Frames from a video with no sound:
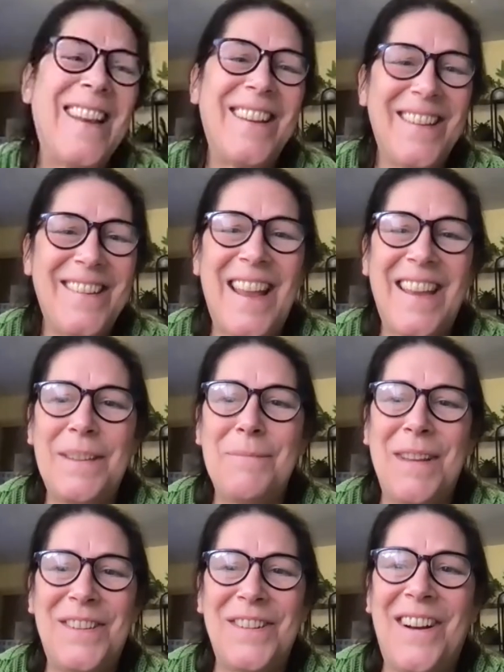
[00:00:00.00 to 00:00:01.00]
Good. Good nice meet
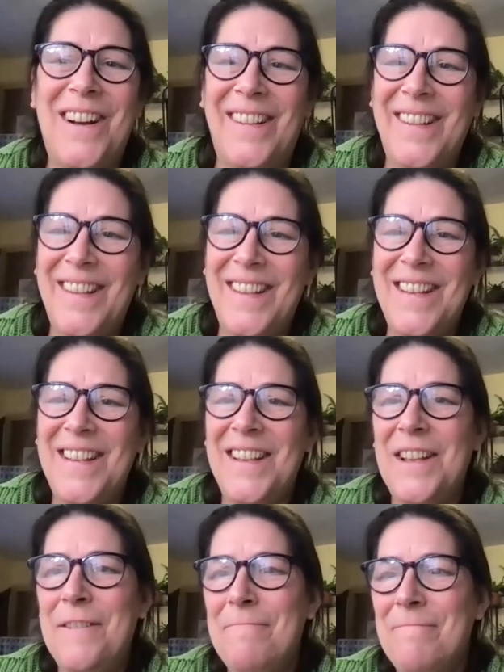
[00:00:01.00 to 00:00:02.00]
everybody. you all.
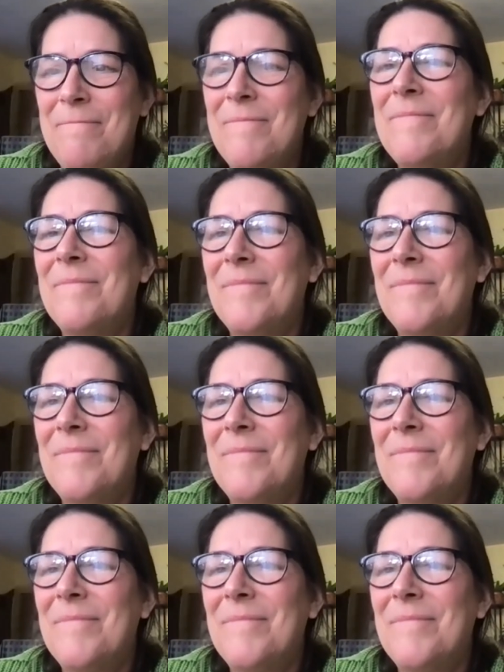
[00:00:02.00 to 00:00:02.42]
Thank you.